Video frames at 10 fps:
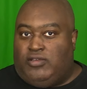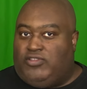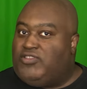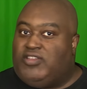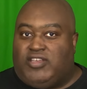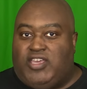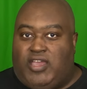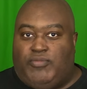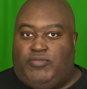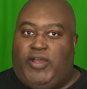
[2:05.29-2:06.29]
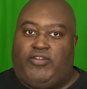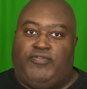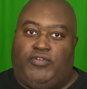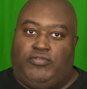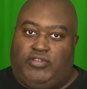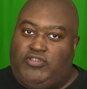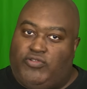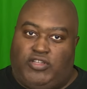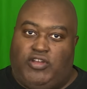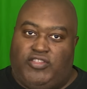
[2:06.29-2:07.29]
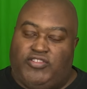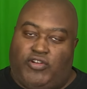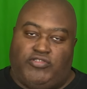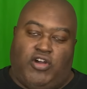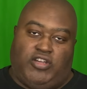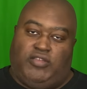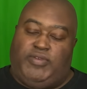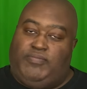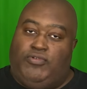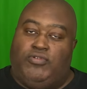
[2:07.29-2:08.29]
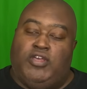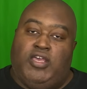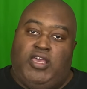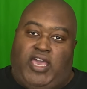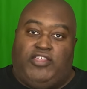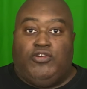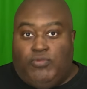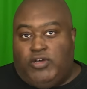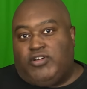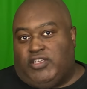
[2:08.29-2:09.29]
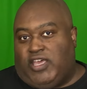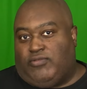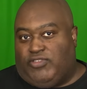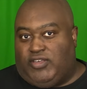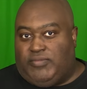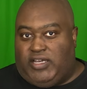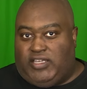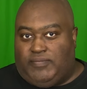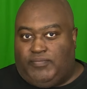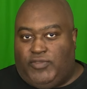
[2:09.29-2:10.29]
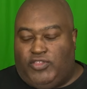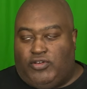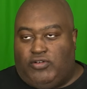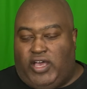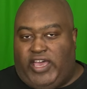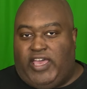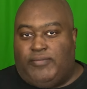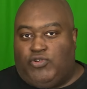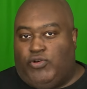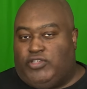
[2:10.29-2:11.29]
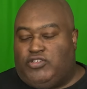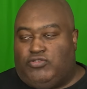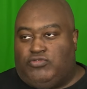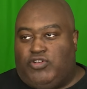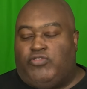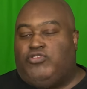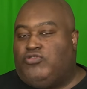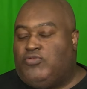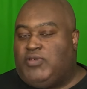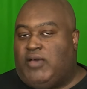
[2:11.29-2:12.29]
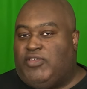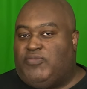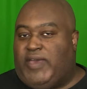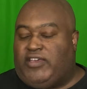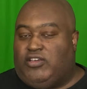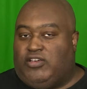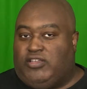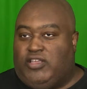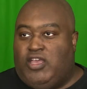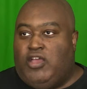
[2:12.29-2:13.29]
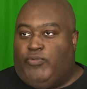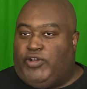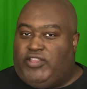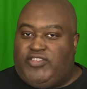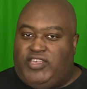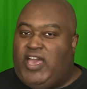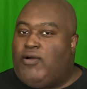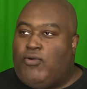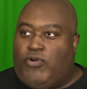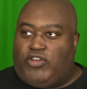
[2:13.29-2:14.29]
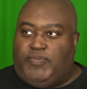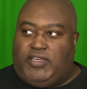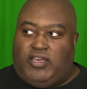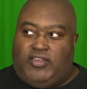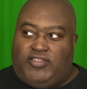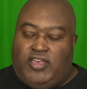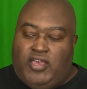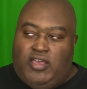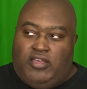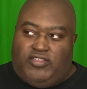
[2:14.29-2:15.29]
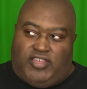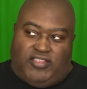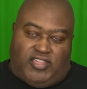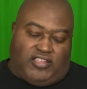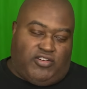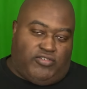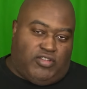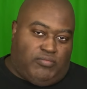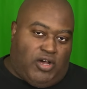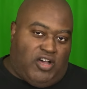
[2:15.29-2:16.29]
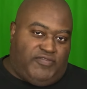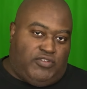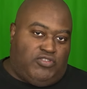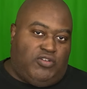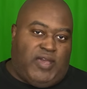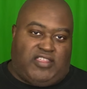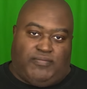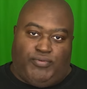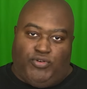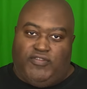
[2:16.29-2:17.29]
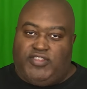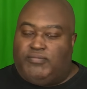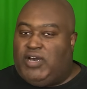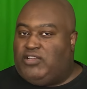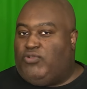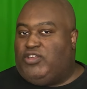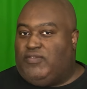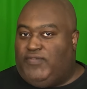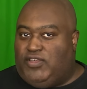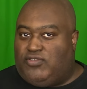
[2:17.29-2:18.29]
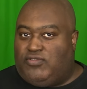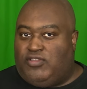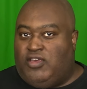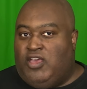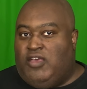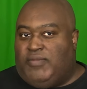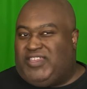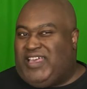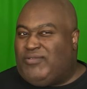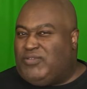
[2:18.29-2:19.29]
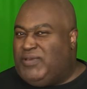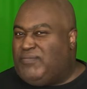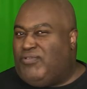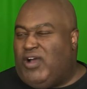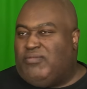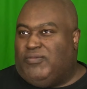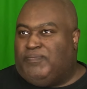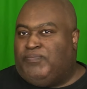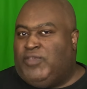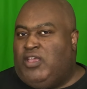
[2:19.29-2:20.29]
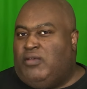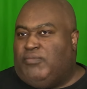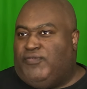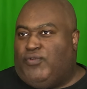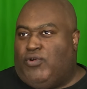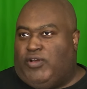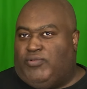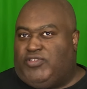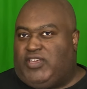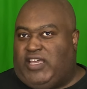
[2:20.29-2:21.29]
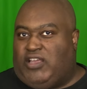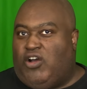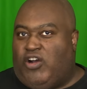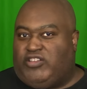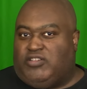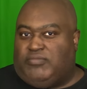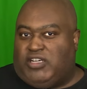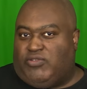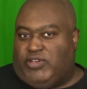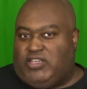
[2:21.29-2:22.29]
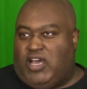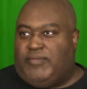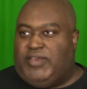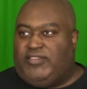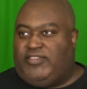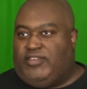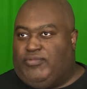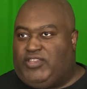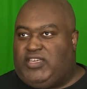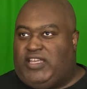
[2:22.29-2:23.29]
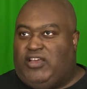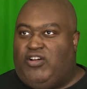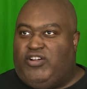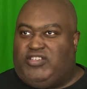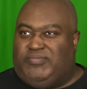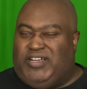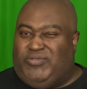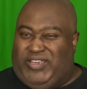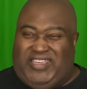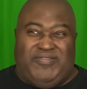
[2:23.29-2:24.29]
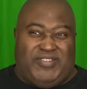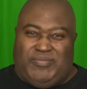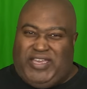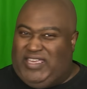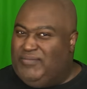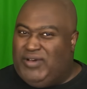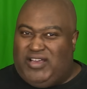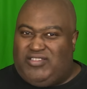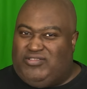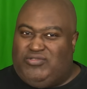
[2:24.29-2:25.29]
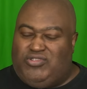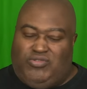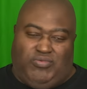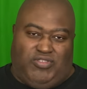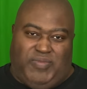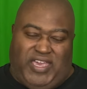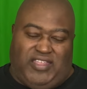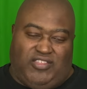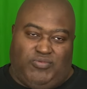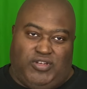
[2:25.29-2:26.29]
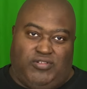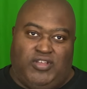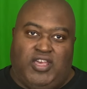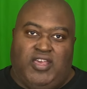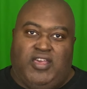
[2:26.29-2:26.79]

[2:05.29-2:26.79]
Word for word: You just need a camera and a microphone, and turn it on, start talking to people, and you will connect with somebody. So I am going to turn YouTube comments back on. We're going to see how it works, because since I turned them off, YouTube has improved some moderation features, because that was a big problem. Before, it was kind of hard to moderate comments. It was kind of hard to moderate. Even my inbox on YouTube was bad as well.